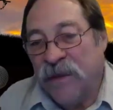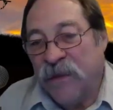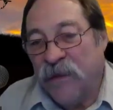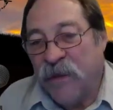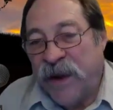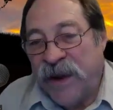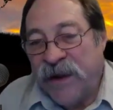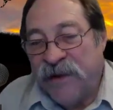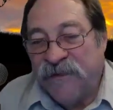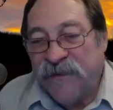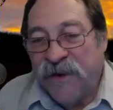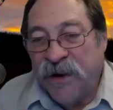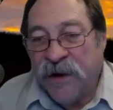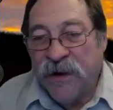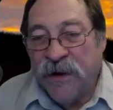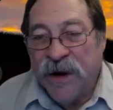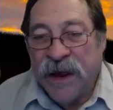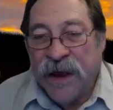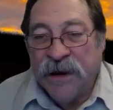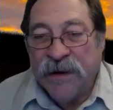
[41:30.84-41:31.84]
way of
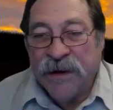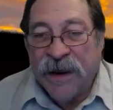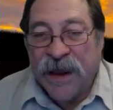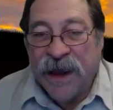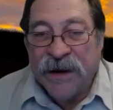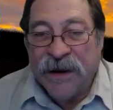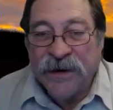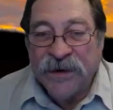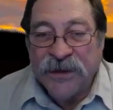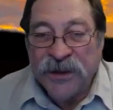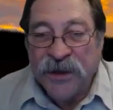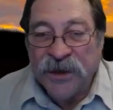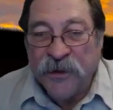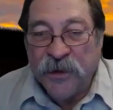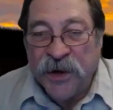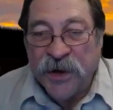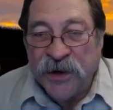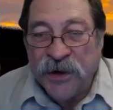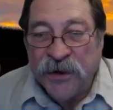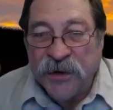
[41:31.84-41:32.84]
figuring out how to shoot
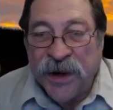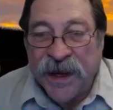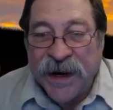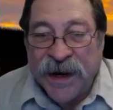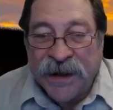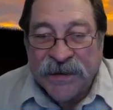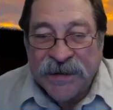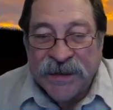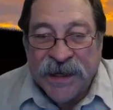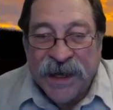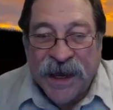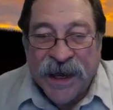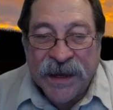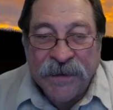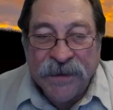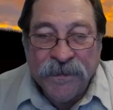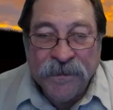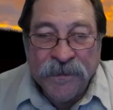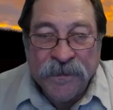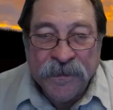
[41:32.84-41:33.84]
when you do get
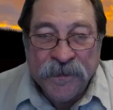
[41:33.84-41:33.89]
outside.